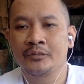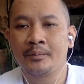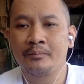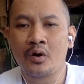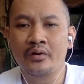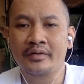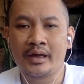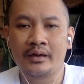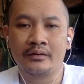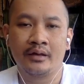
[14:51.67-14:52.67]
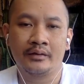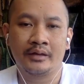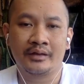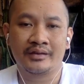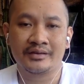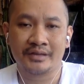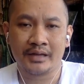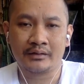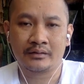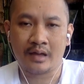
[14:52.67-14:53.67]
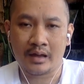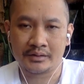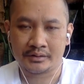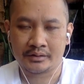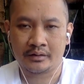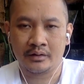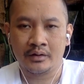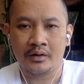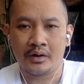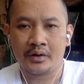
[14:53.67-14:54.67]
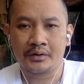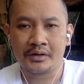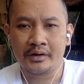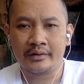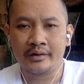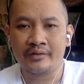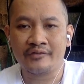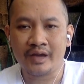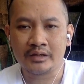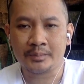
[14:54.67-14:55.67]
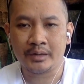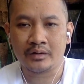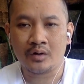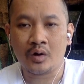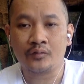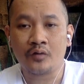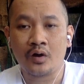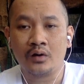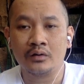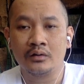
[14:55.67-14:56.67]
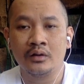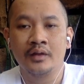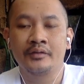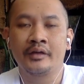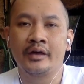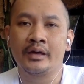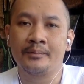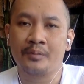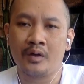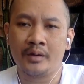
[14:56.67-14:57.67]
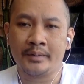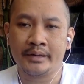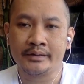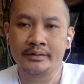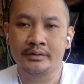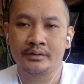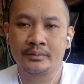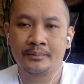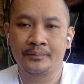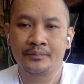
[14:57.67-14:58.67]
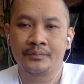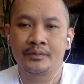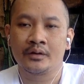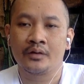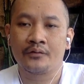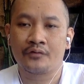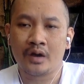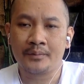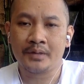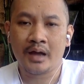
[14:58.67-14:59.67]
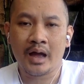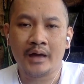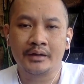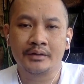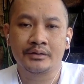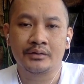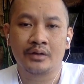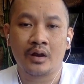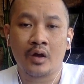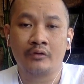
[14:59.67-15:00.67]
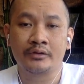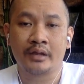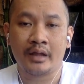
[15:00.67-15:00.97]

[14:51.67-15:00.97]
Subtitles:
more than the set task. A real investment of all the employments from the highest to the lowest